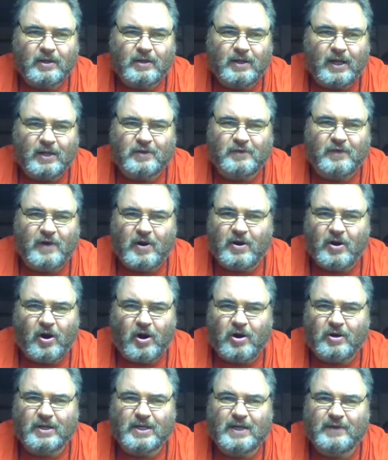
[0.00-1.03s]
it's very
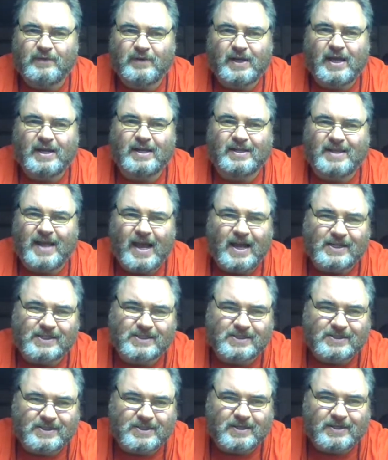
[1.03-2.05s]
hard to even get a
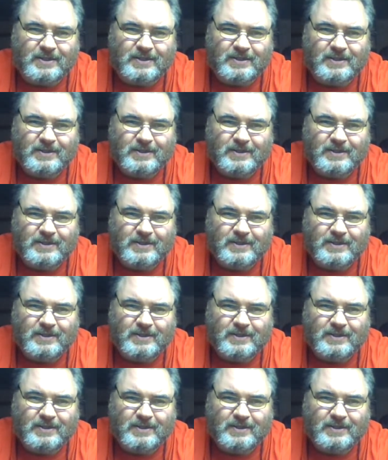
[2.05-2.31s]
test.